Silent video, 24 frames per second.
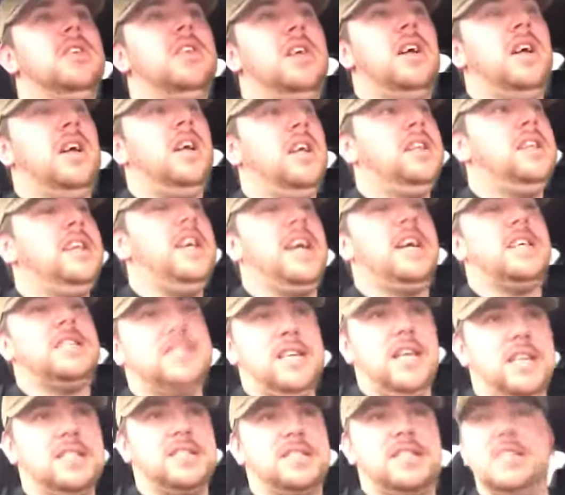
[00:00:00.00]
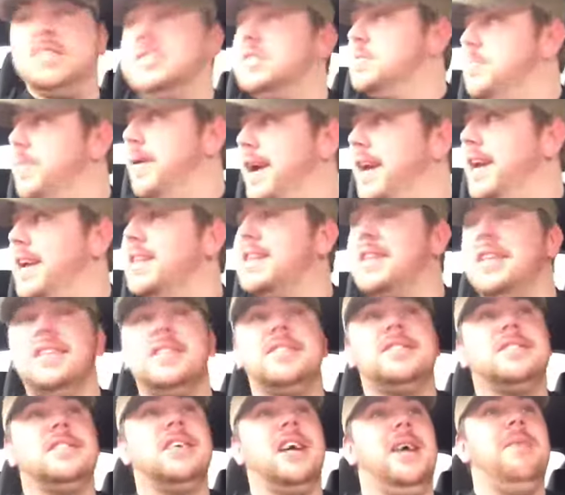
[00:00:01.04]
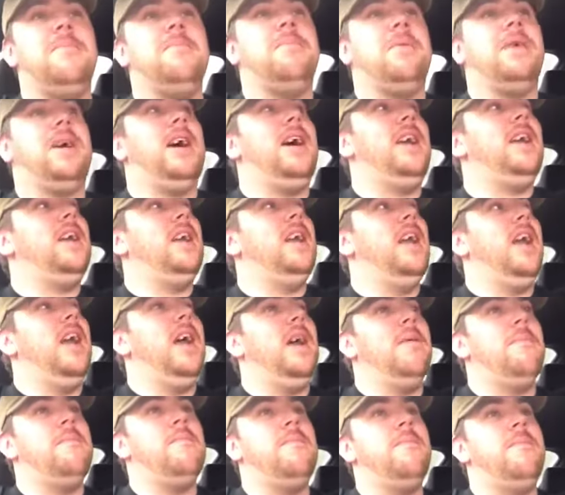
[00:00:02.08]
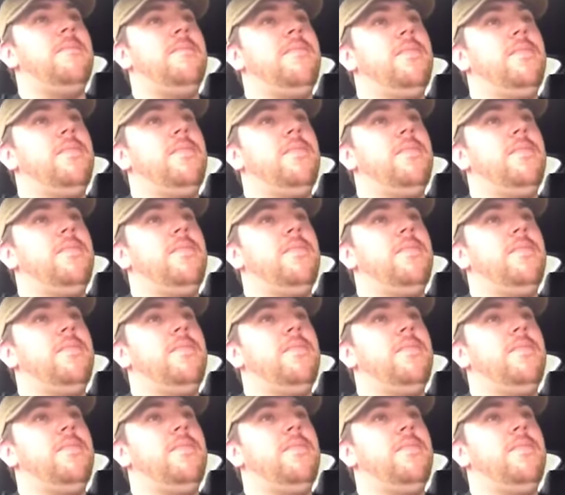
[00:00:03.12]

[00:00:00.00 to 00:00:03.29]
Uh, the accent's inspired this time by um,